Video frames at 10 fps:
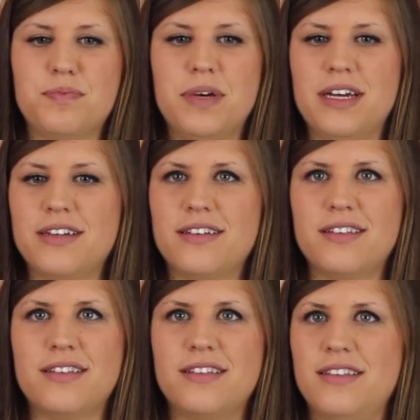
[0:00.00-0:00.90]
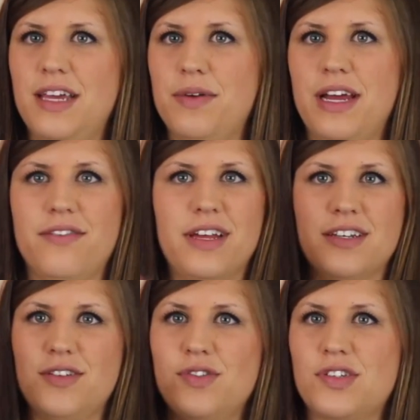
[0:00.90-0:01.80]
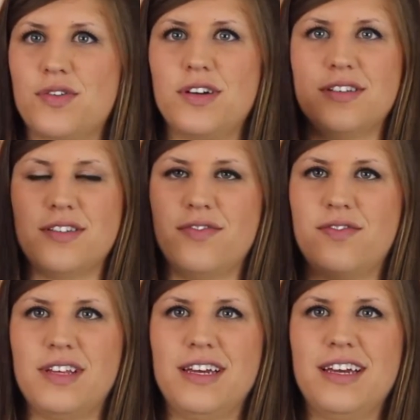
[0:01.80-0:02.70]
but they would have like 2 stories of